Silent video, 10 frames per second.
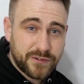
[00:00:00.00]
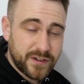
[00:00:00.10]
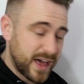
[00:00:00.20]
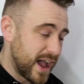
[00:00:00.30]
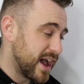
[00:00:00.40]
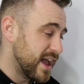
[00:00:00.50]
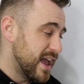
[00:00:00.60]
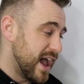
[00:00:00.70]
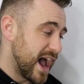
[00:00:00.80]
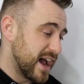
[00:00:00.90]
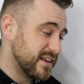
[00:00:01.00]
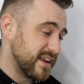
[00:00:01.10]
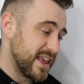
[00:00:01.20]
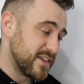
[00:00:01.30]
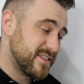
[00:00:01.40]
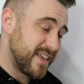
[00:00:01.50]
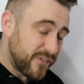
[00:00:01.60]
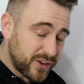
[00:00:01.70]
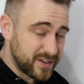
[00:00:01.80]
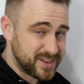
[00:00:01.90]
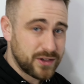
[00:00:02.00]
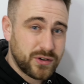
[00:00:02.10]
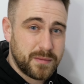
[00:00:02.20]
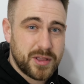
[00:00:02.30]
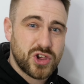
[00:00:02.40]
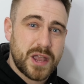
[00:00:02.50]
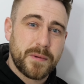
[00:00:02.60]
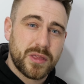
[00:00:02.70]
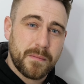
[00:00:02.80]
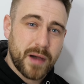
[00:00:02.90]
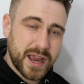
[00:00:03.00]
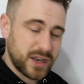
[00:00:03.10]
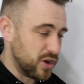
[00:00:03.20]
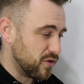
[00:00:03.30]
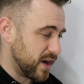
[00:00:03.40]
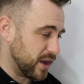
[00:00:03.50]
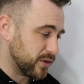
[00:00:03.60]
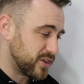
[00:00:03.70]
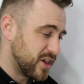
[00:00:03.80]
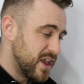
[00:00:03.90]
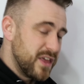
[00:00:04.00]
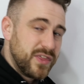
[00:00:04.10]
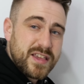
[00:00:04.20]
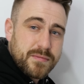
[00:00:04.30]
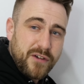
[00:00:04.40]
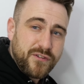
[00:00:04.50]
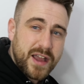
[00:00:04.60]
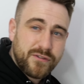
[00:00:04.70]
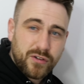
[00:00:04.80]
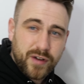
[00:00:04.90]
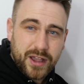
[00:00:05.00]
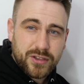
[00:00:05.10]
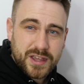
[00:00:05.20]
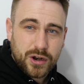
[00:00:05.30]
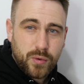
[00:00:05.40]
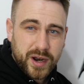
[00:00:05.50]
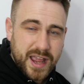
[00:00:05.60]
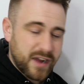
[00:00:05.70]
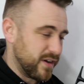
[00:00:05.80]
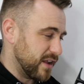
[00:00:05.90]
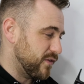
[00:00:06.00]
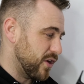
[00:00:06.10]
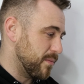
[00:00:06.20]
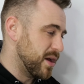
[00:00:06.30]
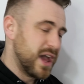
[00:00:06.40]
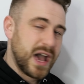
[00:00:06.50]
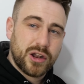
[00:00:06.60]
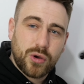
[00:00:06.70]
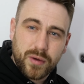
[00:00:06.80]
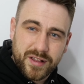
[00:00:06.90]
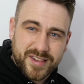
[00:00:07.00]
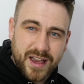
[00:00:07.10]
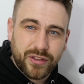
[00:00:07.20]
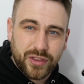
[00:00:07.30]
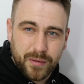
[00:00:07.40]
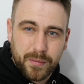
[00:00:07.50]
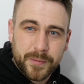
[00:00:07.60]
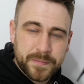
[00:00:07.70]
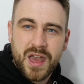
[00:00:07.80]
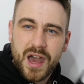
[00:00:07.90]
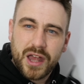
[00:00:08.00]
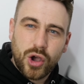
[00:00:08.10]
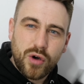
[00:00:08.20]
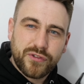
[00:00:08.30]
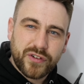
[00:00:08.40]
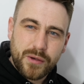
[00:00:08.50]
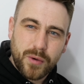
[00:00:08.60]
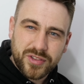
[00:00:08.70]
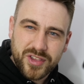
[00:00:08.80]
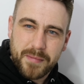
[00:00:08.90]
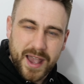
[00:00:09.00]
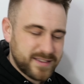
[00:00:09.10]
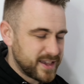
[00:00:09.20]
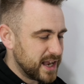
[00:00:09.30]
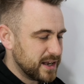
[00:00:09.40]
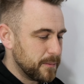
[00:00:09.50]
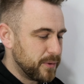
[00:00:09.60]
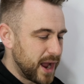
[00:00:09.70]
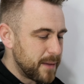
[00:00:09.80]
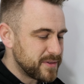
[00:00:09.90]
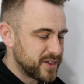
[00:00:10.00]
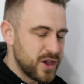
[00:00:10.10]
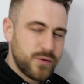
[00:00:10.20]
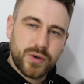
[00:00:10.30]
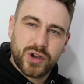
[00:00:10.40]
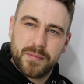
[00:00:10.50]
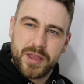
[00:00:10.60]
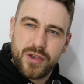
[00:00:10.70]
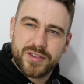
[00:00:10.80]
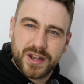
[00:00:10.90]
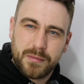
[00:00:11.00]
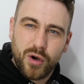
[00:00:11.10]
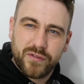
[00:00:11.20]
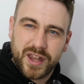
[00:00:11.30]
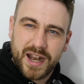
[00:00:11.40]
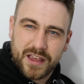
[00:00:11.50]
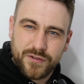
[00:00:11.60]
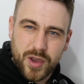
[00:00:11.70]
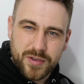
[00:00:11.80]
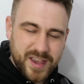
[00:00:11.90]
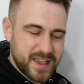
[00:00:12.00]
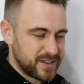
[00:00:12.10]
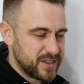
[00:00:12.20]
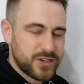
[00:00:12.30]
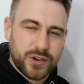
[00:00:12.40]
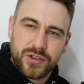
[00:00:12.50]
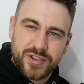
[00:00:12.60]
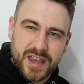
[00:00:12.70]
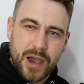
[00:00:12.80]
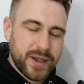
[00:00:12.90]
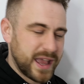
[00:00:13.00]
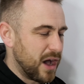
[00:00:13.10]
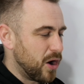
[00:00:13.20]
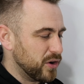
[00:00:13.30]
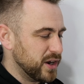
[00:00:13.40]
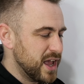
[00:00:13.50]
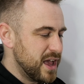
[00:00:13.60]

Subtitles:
for that, and it's definitely still going to be cheaper than buying new reels. These are my favourite reels. I don't want to get rid of them. I don't want to sell them. And hopefully, once they're maintained and prepped, we're going to be using them over the next few seasons, so you'll see how we get on